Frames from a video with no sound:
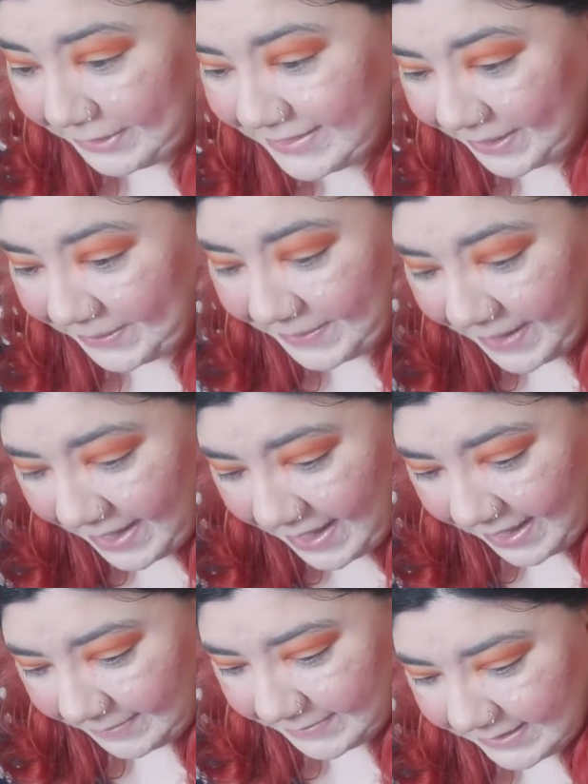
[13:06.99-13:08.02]
So
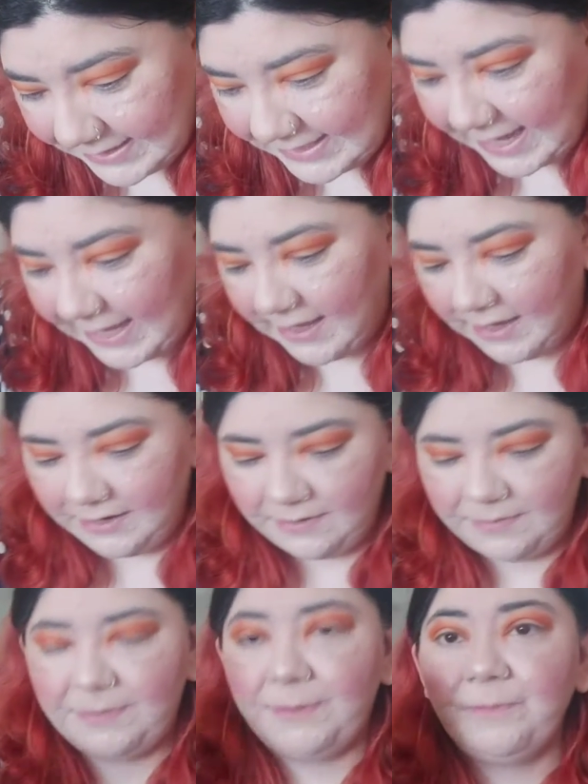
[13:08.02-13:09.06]
I'm just going to take kind
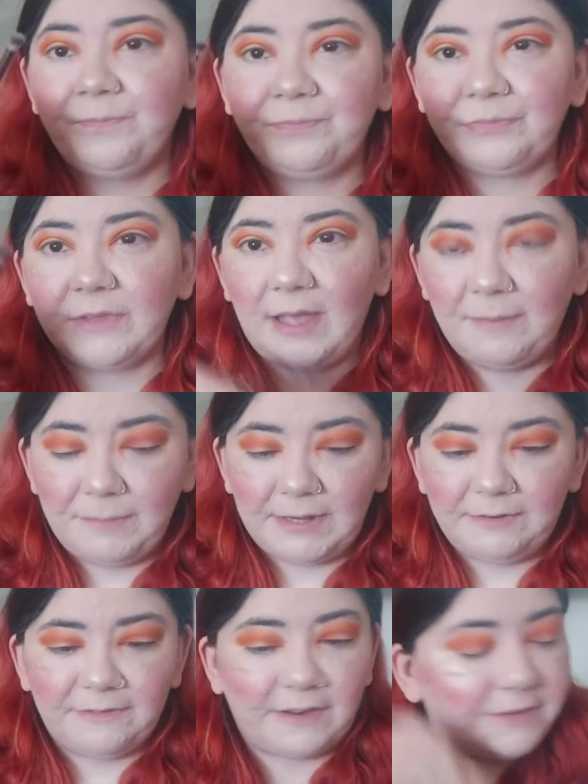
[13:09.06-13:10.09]
of a mid
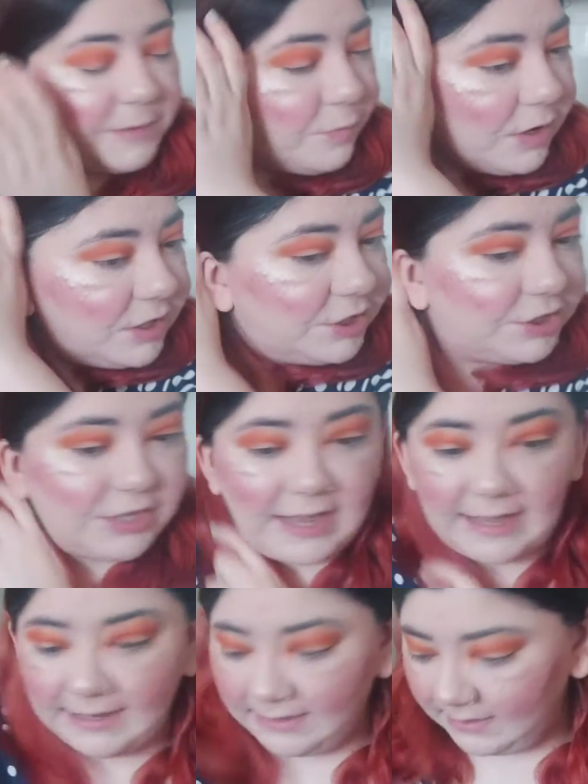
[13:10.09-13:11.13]
fluffy brush,
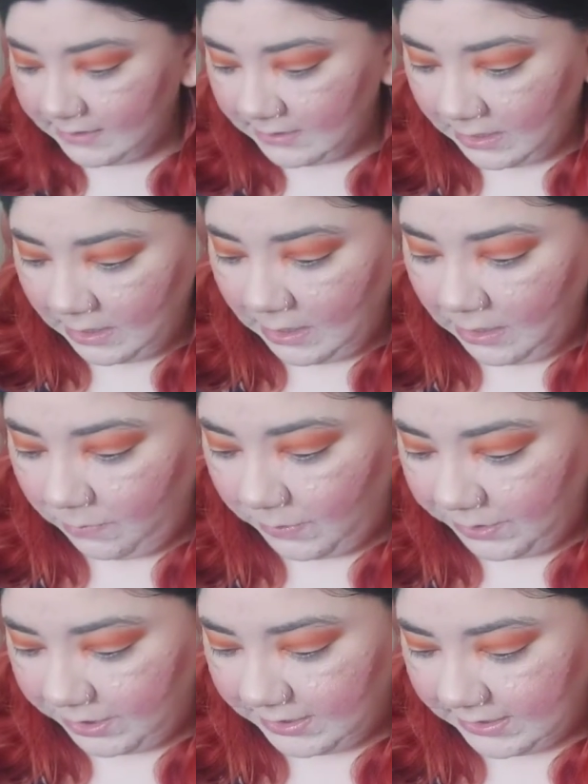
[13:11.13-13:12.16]
and we're
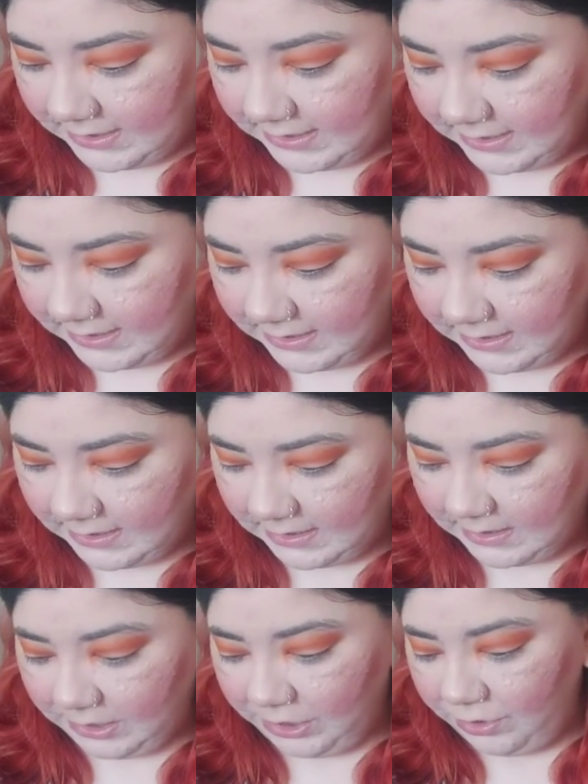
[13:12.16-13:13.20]
just going to
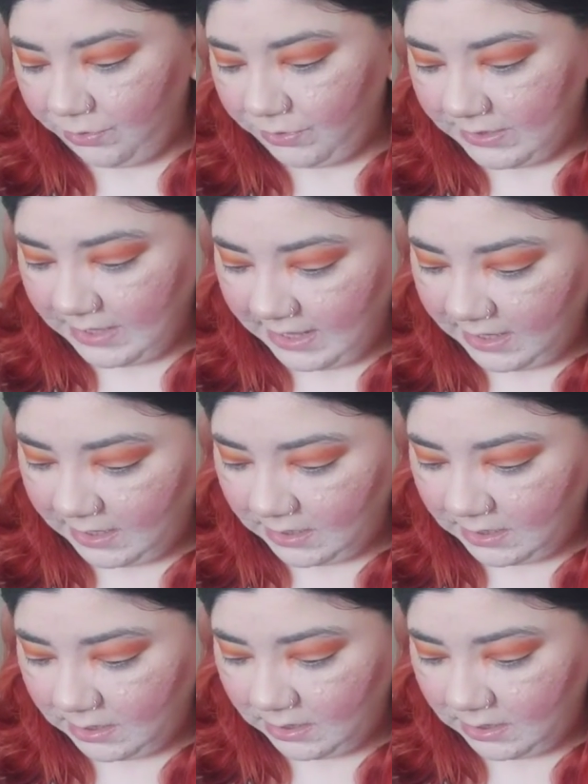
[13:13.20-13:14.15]
use that.